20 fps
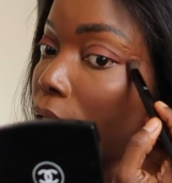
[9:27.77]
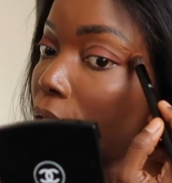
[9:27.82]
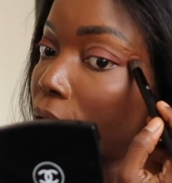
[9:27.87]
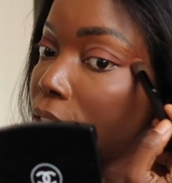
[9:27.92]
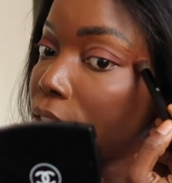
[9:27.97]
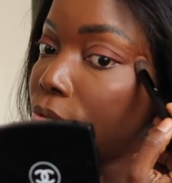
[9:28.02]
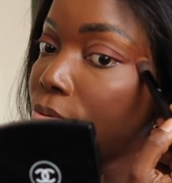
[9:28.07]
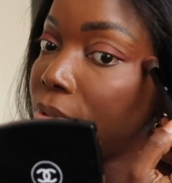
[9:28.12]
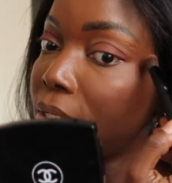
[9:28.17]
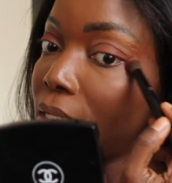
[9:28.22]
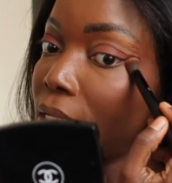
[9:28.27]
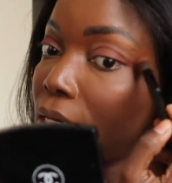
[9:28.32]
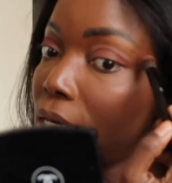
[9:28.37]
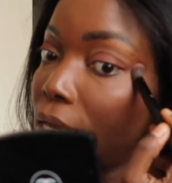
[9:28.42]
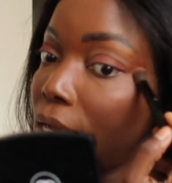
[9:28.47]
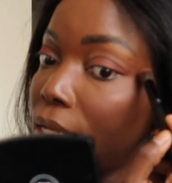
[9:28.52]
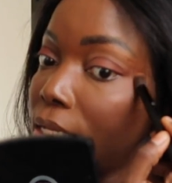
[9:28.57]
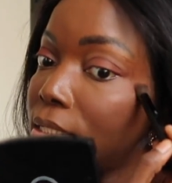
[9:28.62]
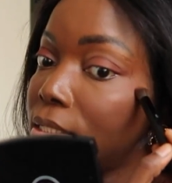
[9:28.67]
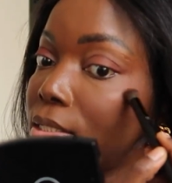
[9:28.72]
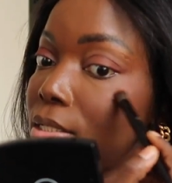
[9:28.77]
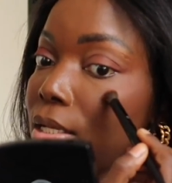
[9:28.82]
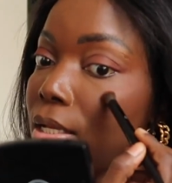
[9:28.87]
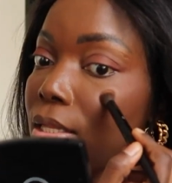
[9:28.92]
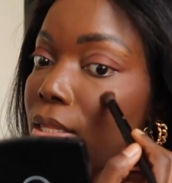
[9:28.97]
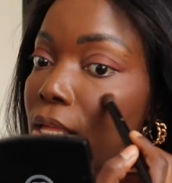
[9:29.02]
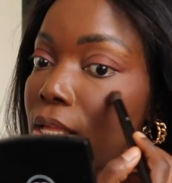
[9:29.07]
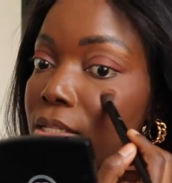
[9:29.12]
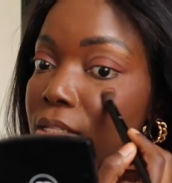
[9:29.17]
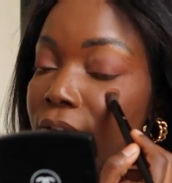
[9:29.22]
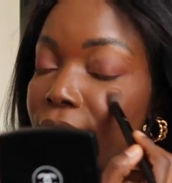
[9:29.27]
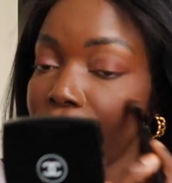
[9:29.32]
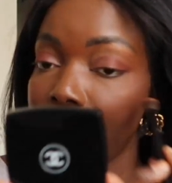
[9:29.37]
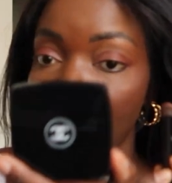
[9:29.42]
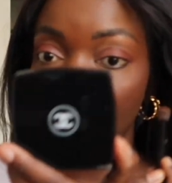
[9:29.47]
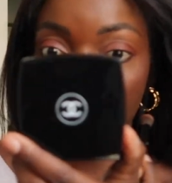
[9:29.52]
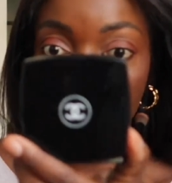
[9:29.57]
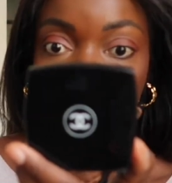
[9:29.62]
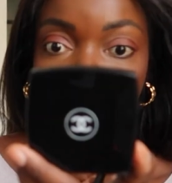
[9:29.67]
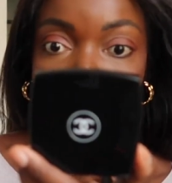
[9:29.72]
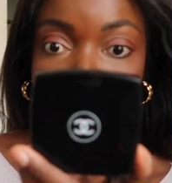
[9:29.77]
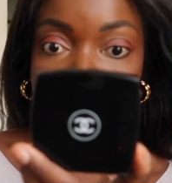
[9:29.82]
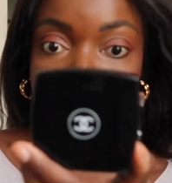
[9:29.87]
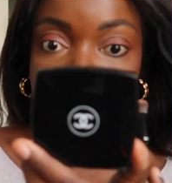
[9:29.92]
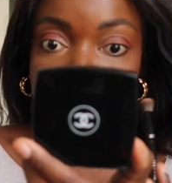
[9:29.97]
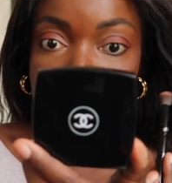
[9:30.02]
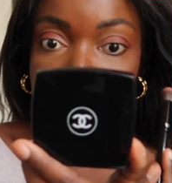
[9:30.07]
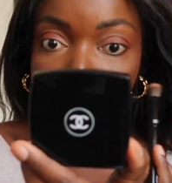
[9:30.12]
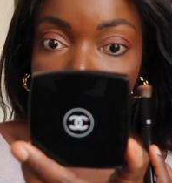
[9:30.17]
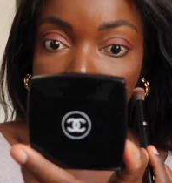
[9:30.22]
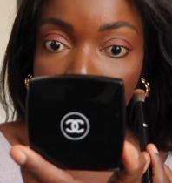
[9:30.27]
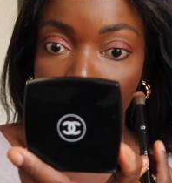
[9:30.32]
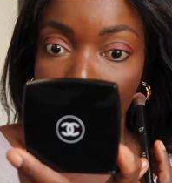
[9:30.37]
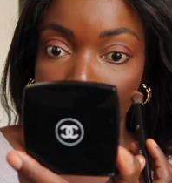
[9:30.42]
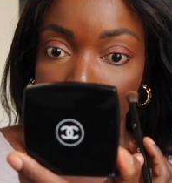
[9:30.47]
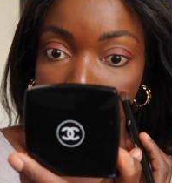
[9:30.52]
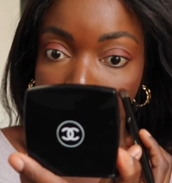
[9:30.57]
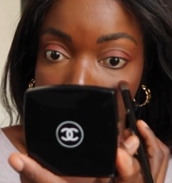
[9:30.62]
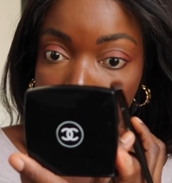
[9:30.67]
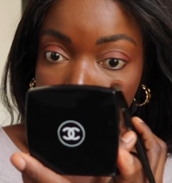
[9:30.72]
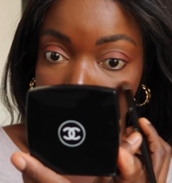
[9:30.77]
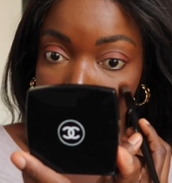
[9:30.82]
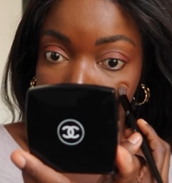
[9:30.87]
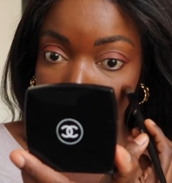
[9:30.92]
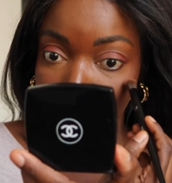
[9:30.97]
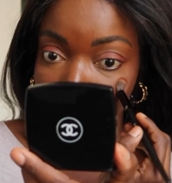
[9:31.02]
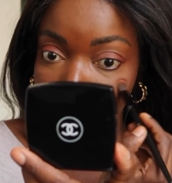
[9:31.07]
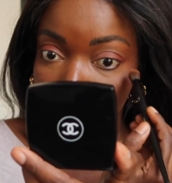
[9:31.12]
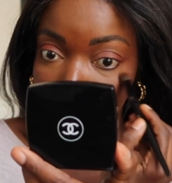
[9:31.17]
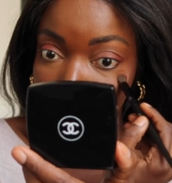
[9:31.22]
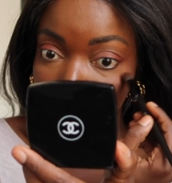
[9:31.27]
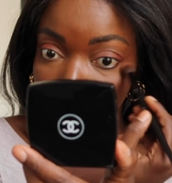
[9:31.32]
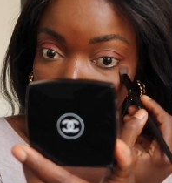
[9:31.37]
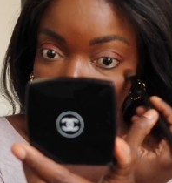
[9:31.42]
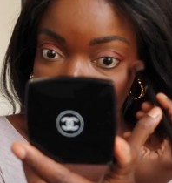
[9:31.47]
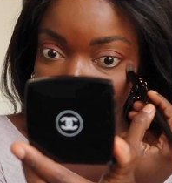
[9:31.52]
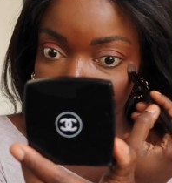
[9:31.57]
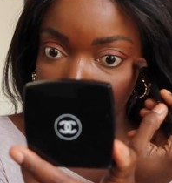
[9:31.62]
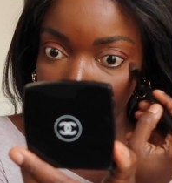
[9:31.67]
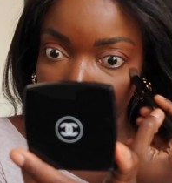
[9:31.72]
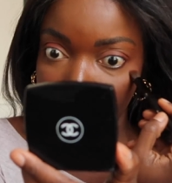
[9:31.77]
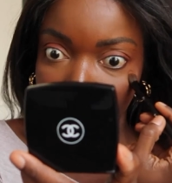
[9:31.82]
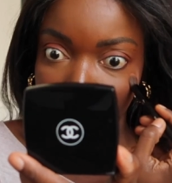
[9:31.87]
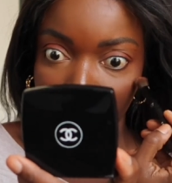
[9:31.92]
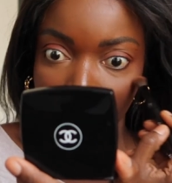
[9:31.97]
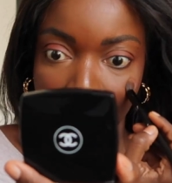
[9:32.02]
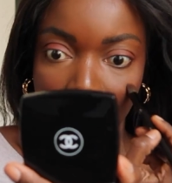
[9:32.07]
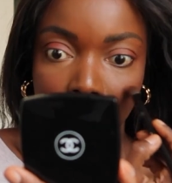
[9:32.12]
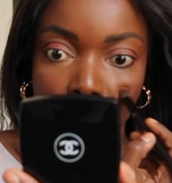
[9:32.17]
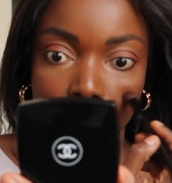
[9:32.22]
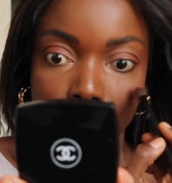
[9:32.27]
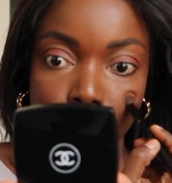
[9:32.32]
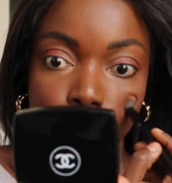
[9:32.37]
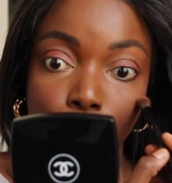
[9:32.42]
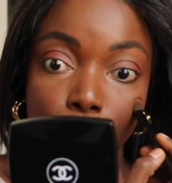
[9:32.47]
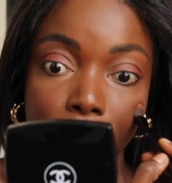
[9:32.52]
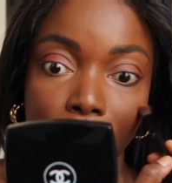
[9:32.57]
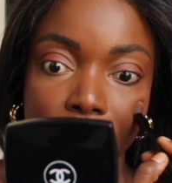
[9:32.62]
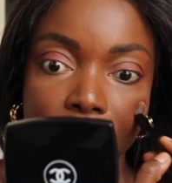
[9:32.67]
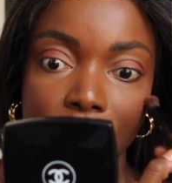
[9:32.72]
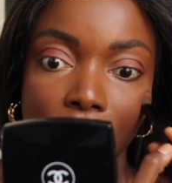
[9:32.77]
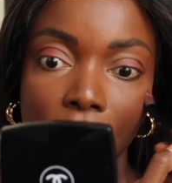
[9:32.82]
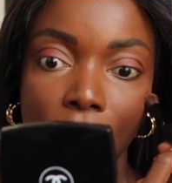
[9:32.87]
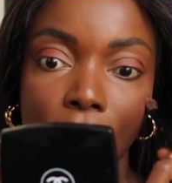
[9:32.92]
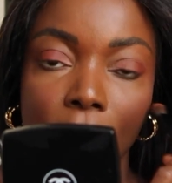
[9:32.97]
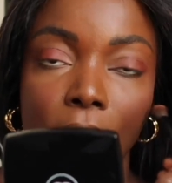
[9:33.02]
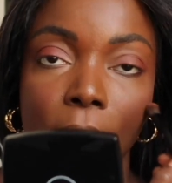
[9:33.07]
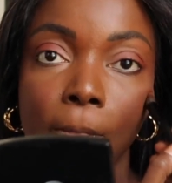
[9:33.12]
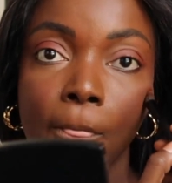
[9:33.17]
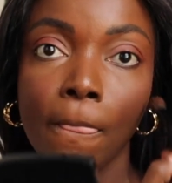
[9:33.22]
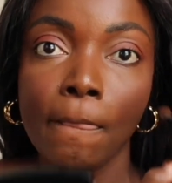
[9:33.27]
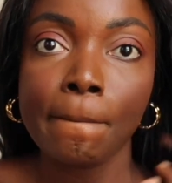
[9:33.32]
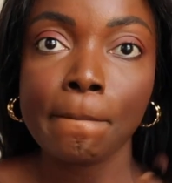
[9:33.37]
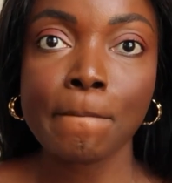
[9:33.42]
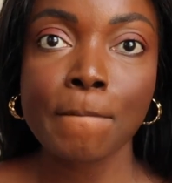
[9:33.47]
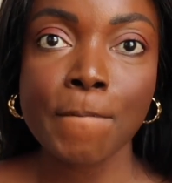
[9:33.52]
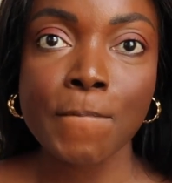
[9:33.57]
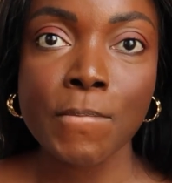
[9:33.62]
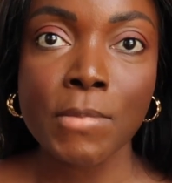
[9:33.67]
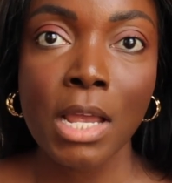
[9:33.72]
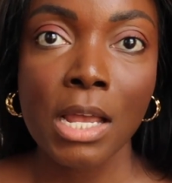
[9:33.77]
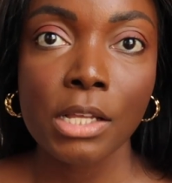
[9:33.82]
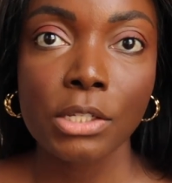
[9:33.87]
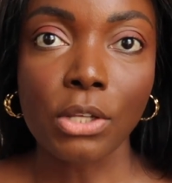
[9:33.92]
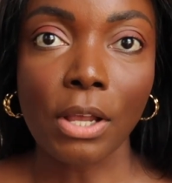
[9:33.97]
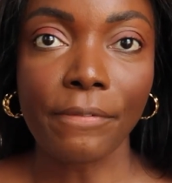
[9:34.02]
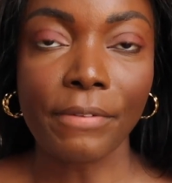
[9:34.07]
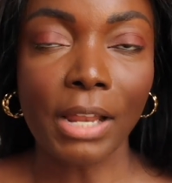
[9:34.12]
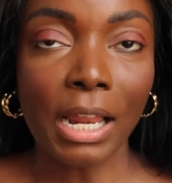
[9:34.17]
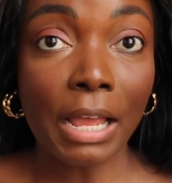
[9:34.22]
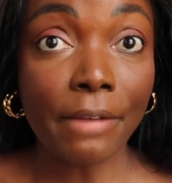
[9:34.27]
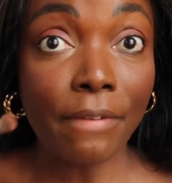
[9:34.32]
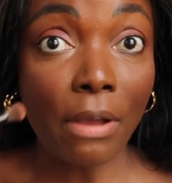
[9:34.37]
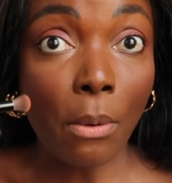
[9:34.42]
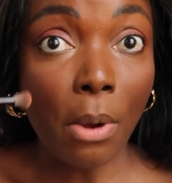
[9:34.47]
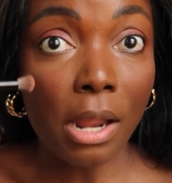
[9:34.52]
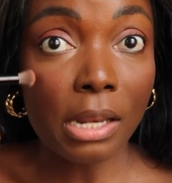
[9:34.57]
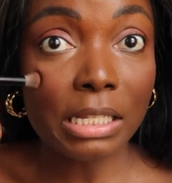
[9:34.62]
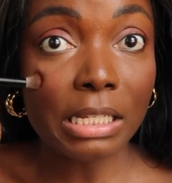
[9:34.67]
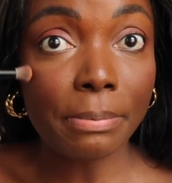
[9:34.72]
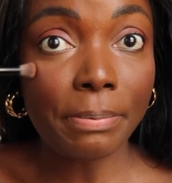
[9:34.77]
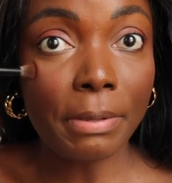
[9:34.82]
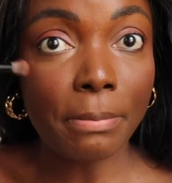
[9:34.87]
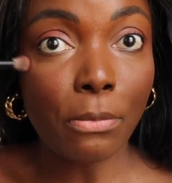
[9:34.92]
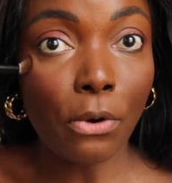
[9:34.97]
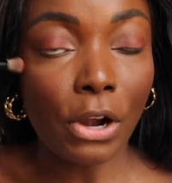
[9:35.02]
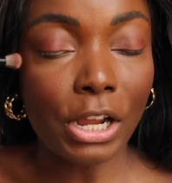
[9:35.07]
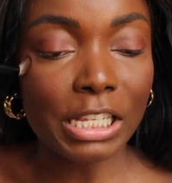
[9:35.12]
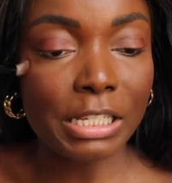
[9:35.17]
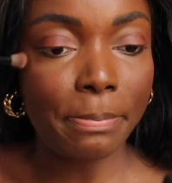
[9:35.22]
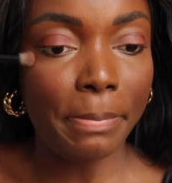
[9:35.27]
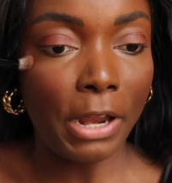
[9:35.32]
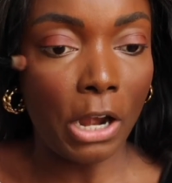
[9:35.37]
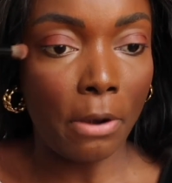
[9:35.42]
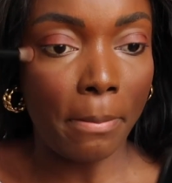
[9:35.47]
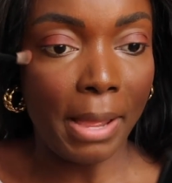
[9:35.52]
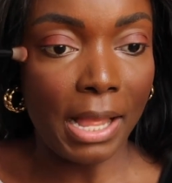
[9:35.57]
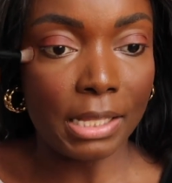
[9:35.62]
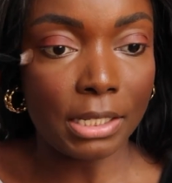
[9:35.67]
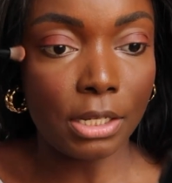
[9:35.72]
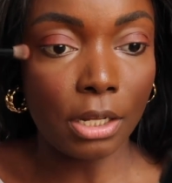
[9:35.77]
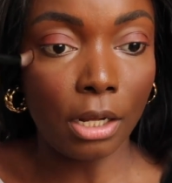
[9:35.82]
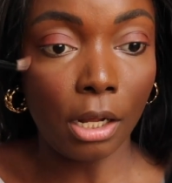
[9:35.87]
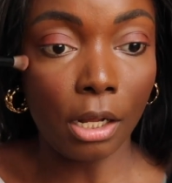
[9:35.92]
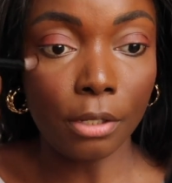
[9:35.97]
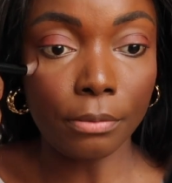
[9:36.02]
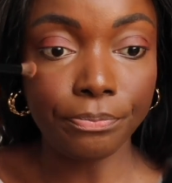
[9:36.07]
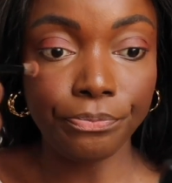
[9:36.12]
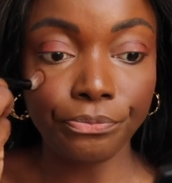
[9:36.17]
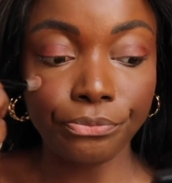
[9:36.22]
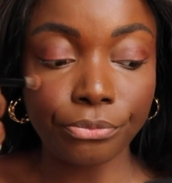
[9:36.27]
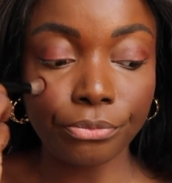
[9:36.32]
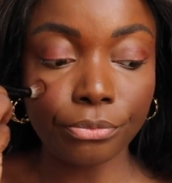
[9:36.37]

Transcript: That's really nice. That's very pretty while still being like super subtle. So I feel like if I wanted to be more experimental,